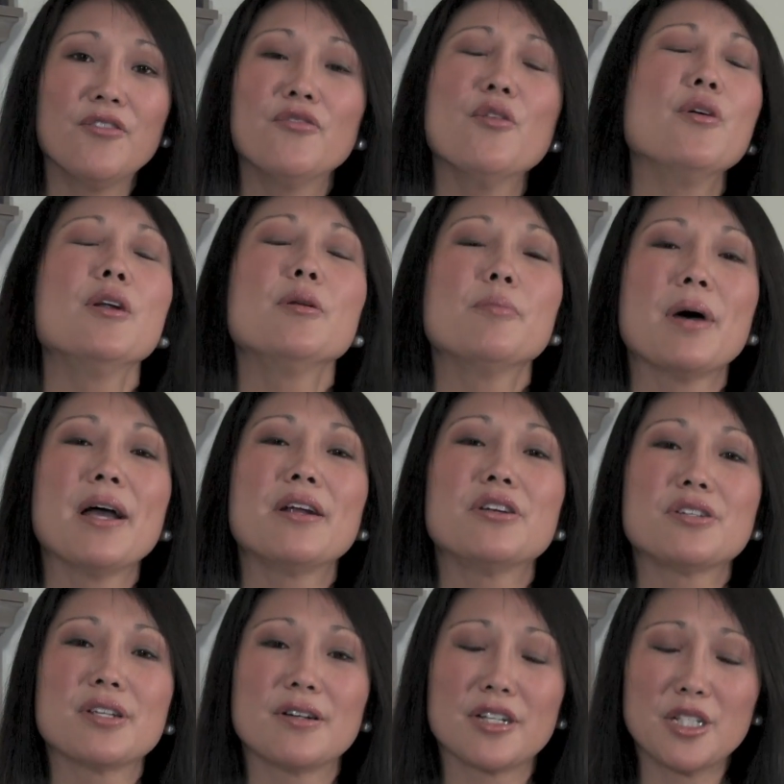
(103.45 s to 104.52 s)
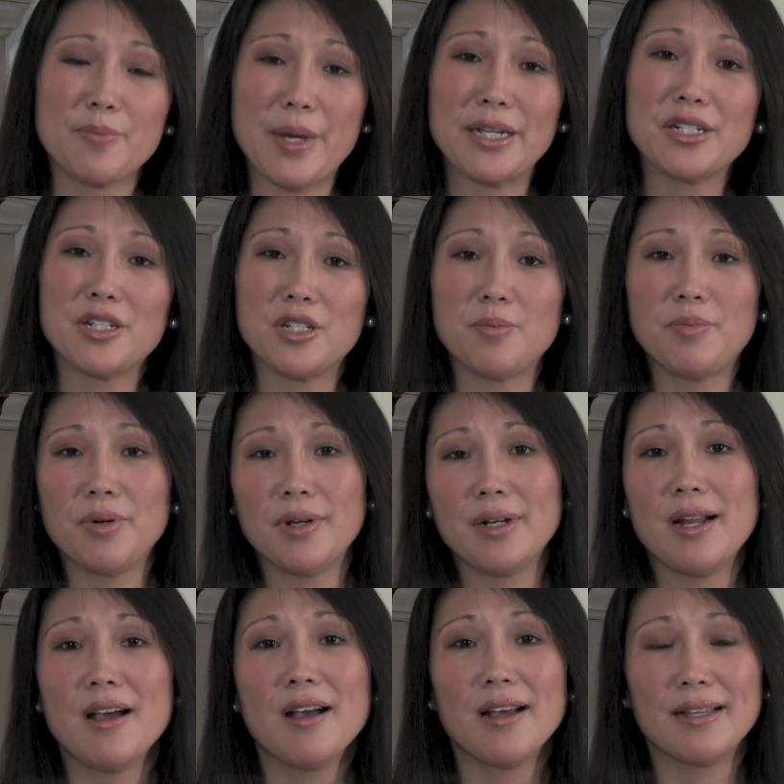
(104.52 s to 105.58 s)
Foreign buyers are expected to
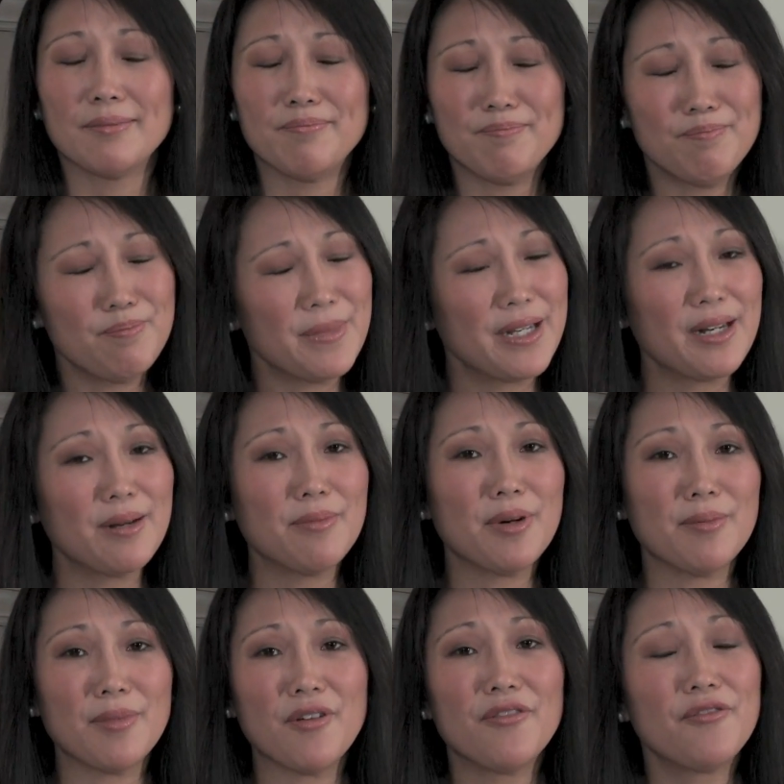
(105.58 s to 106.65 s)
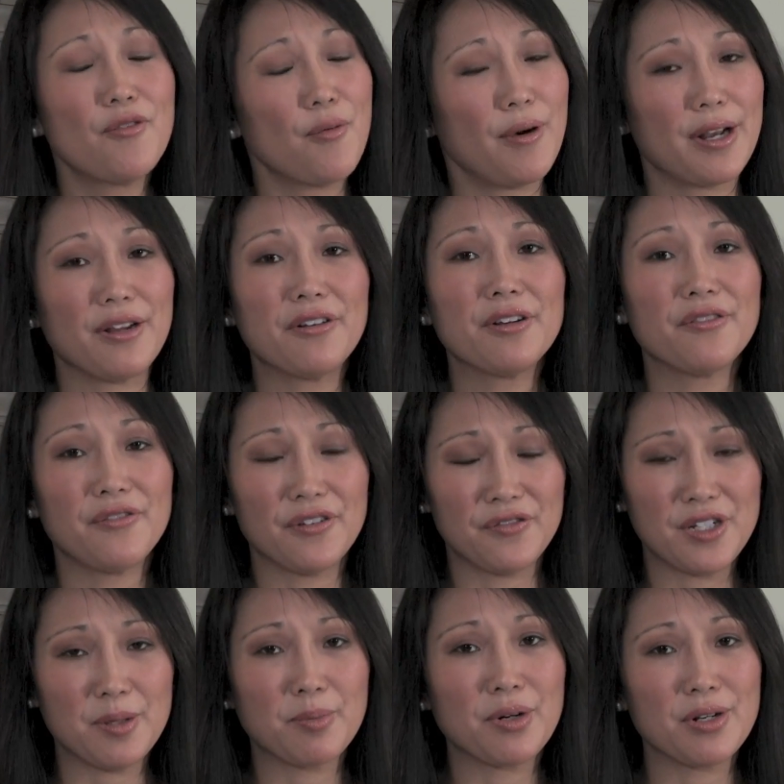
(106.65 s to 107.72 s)
put a minimum of 40 to
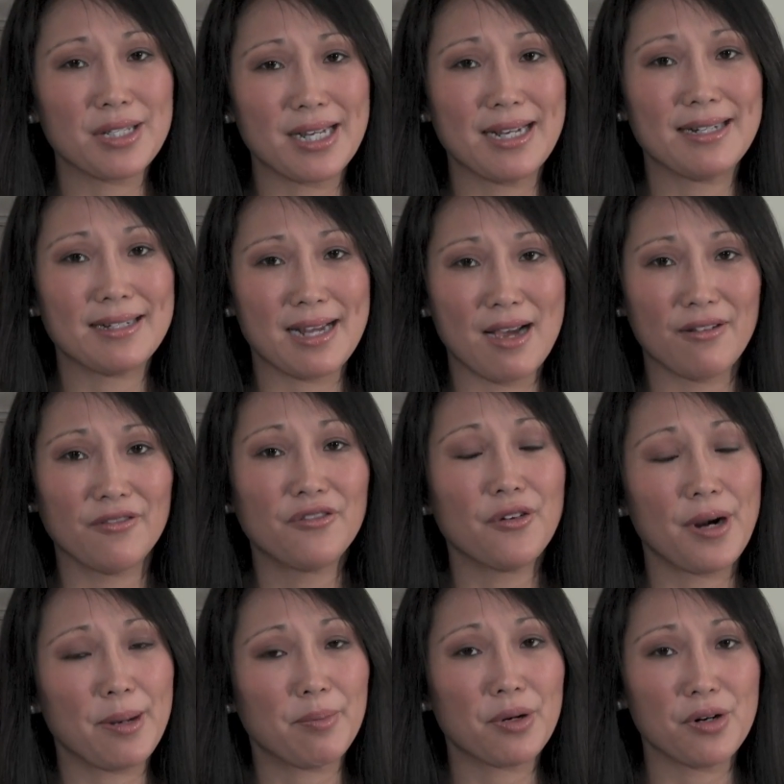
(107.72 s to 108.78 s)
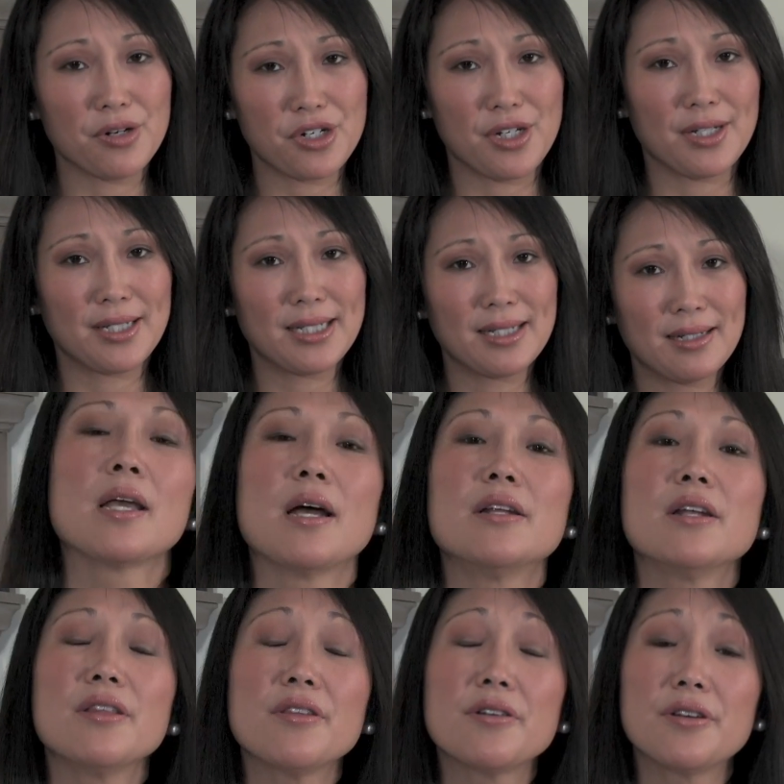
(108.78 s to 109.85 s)
50% down for a purchase.
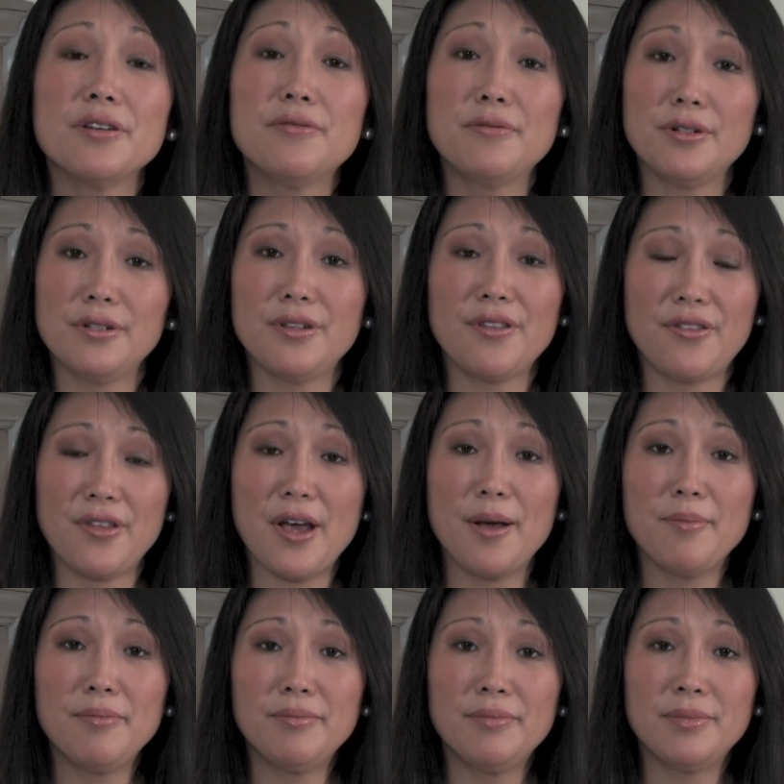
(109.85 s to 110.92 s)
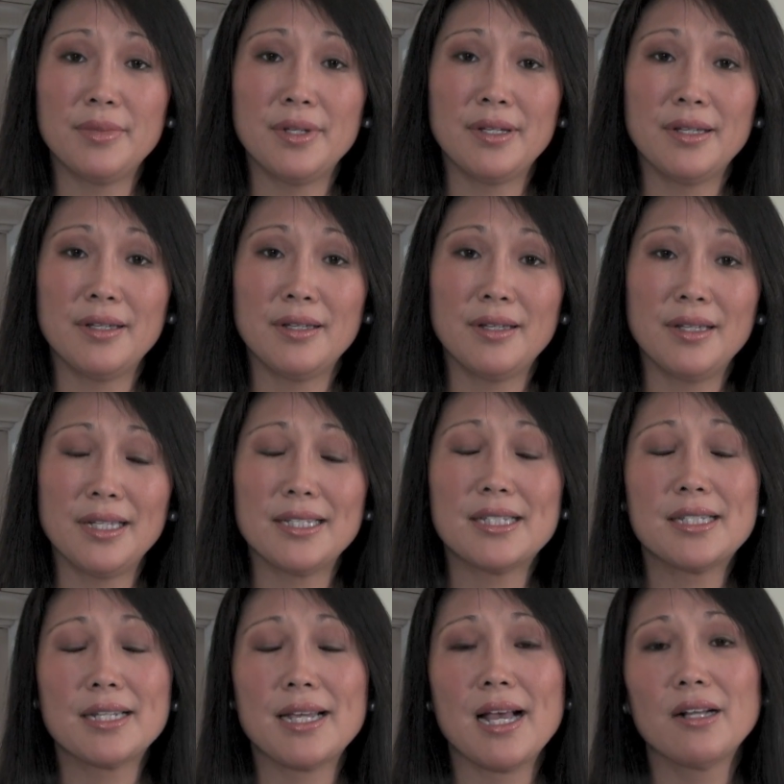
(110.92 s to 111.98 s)
Another good rule of thumb is
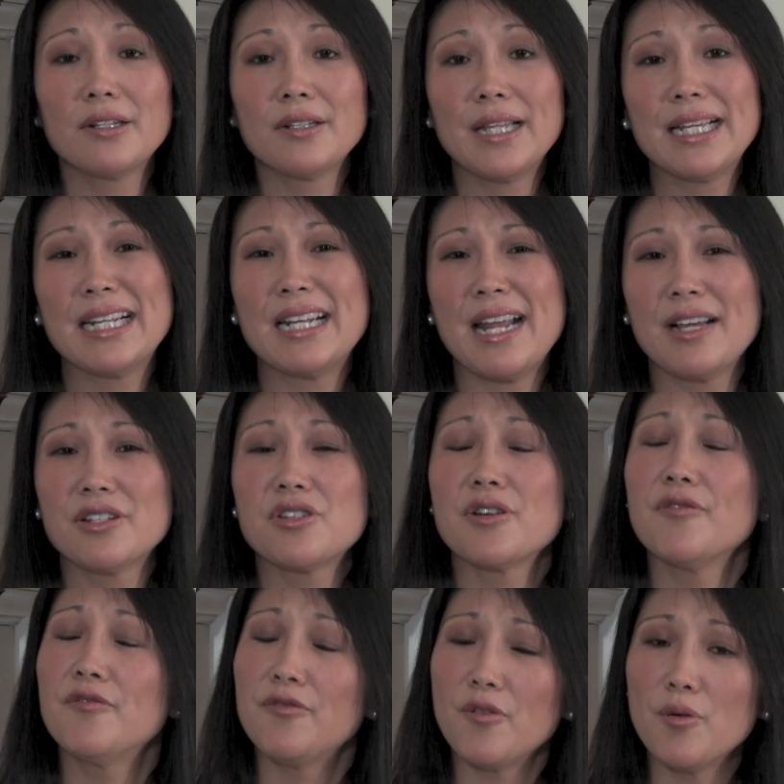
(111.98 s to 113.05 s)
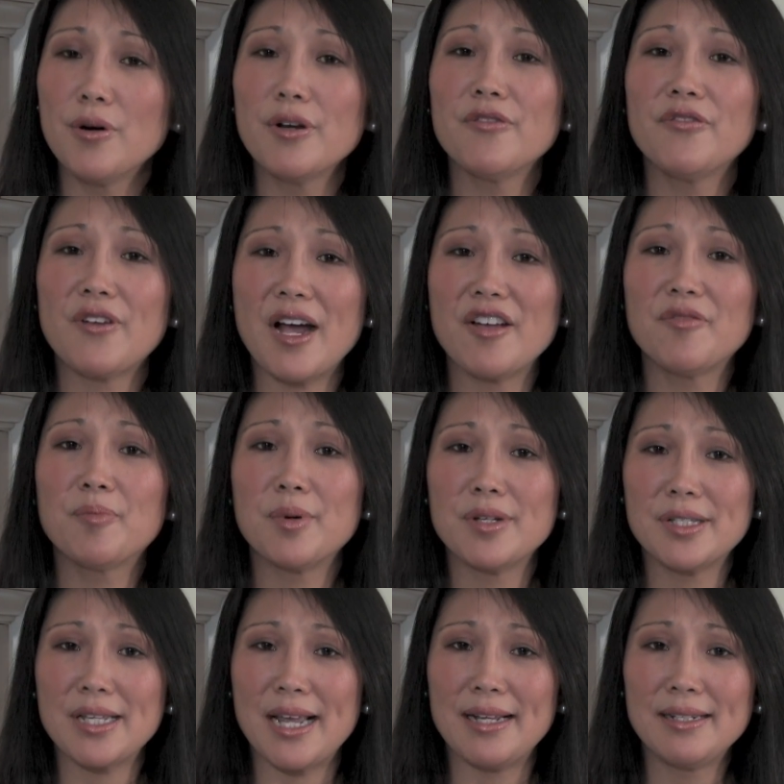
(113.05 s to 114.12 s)
to calculate an extra 4 to
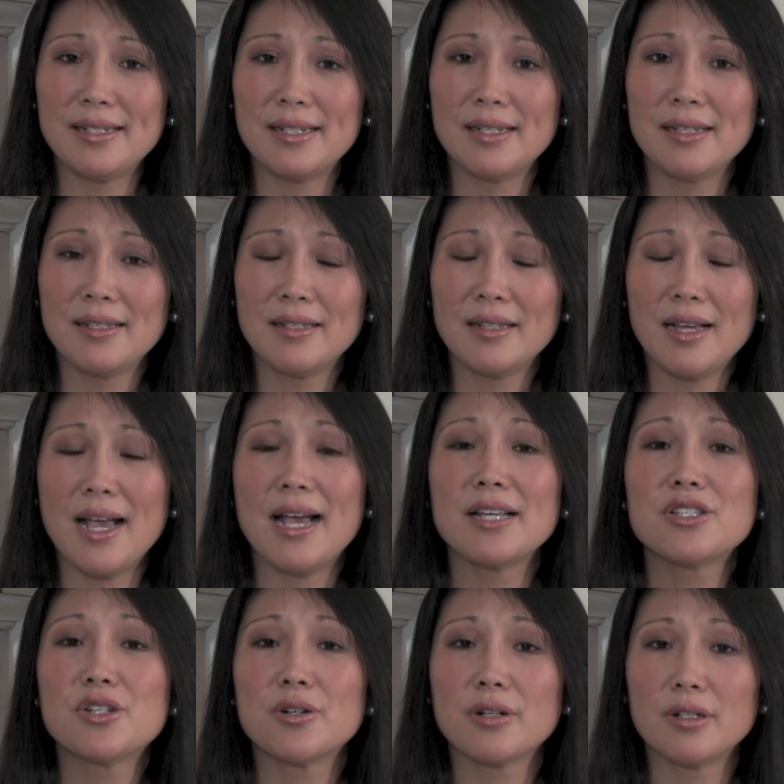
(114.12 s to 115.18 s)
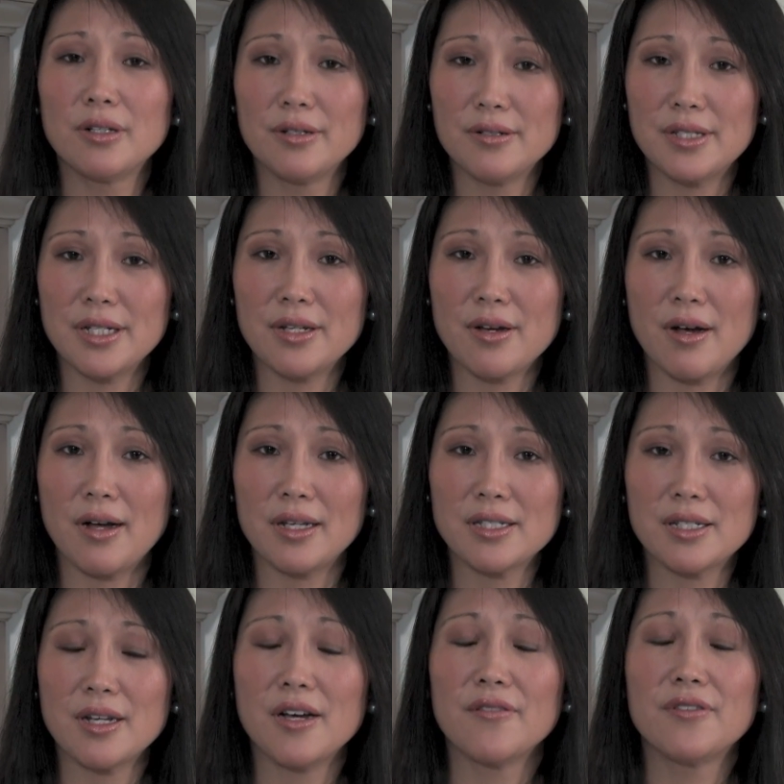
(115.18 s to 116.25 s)
5% as your closing
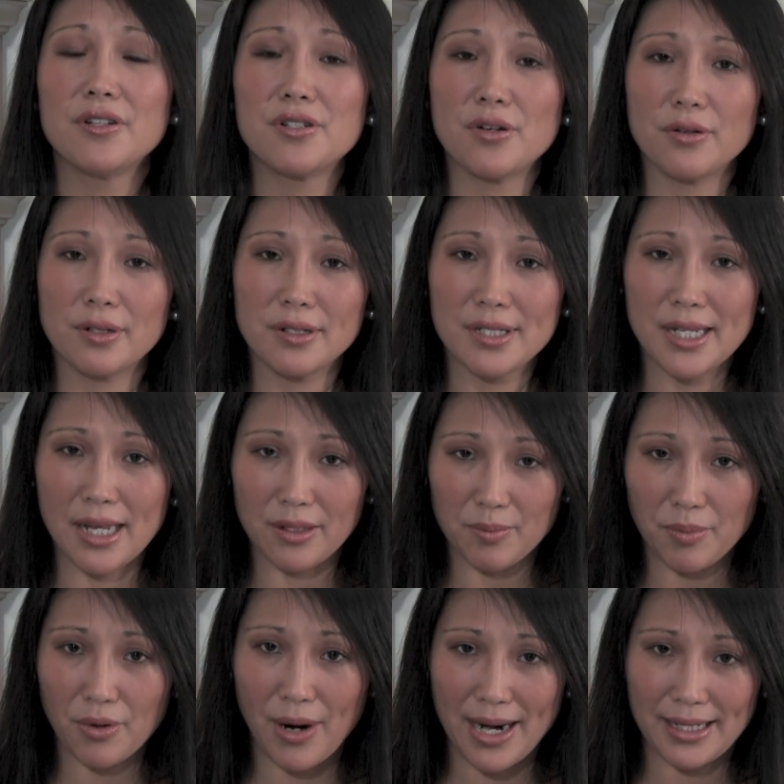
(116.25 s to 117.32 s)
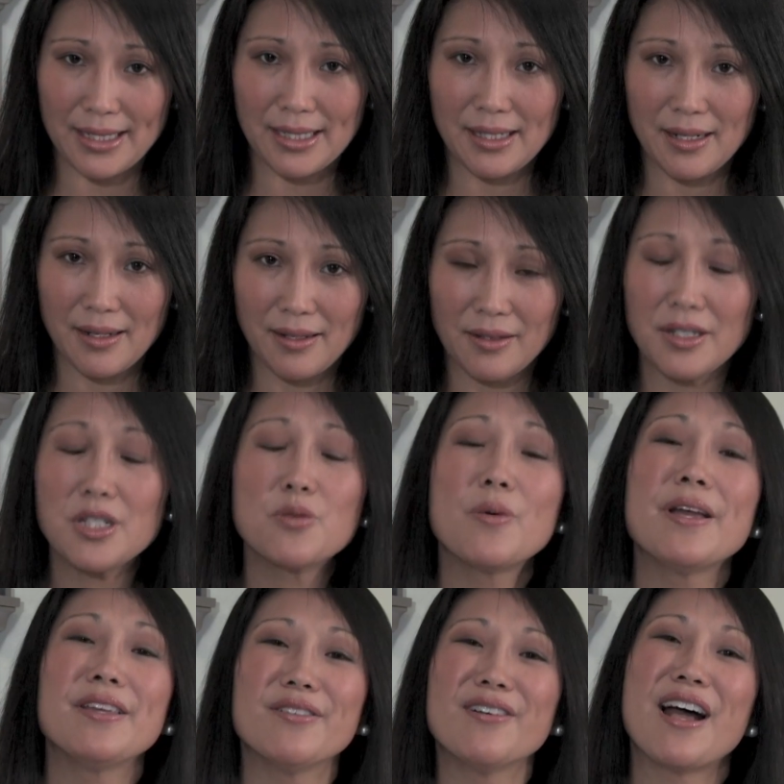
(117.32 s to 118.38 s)
cost of the total sale price. This
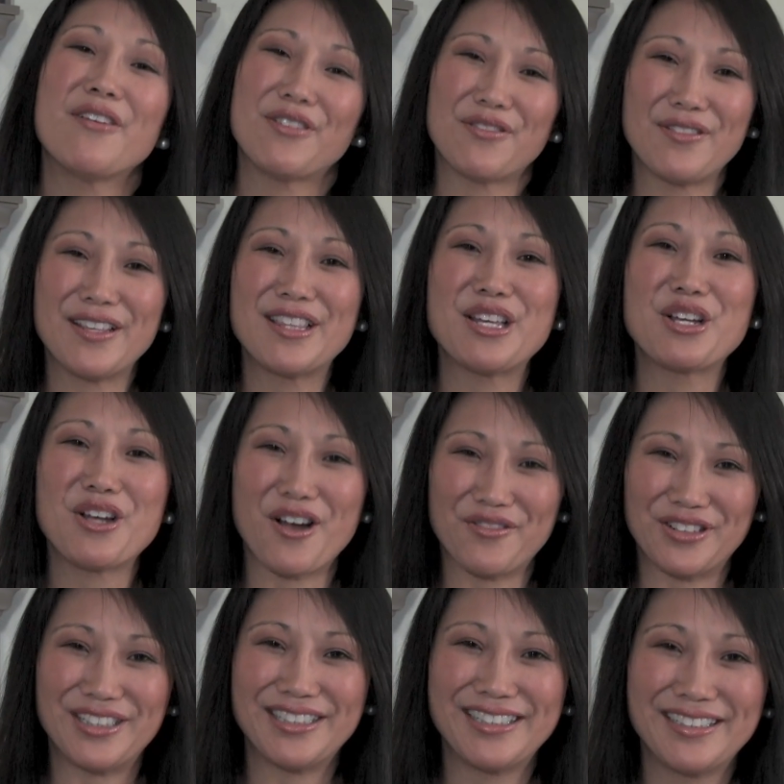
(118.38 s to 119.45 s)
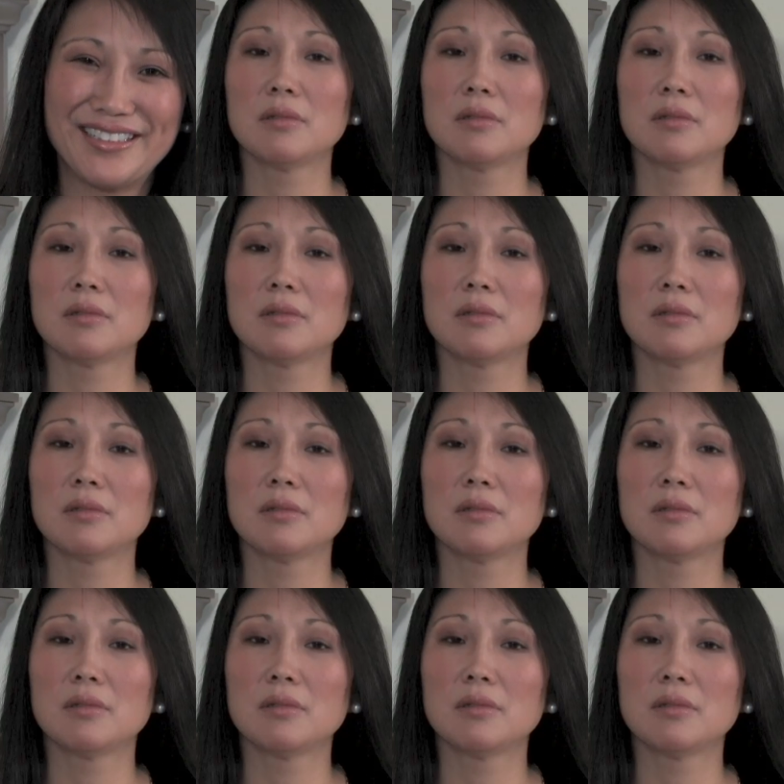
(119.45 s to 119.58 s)
way you'll have everything covered.